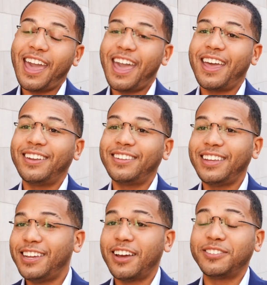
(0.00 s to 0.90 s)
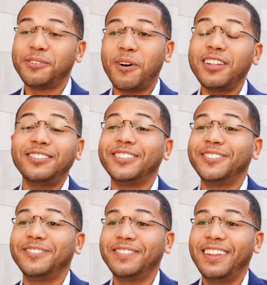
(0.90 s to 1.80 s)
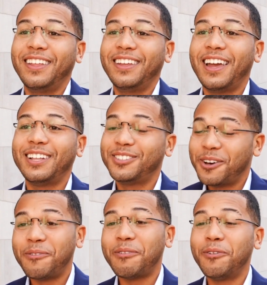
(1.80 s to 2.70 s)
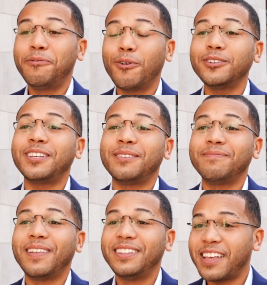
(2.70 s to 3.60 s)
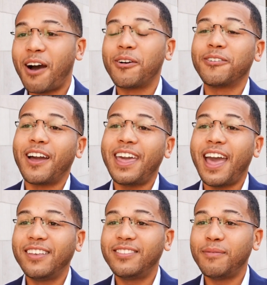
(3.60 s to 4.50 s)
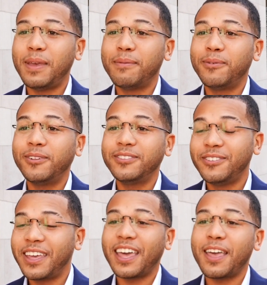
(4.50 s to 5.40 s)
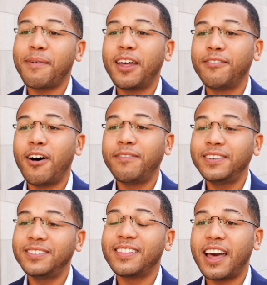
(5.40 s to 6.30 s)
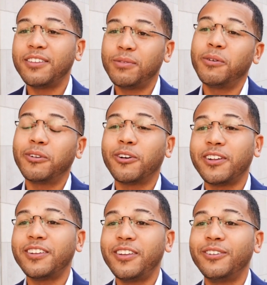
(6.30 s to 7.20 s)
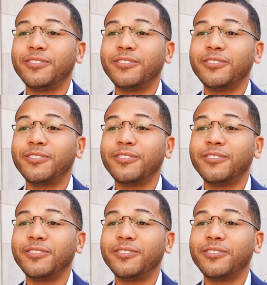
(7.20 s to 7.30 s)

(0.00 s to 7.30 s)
And he doesn't want to. And so we will force him. It's our right as the people to kick him out of office, and that is what we're going to do.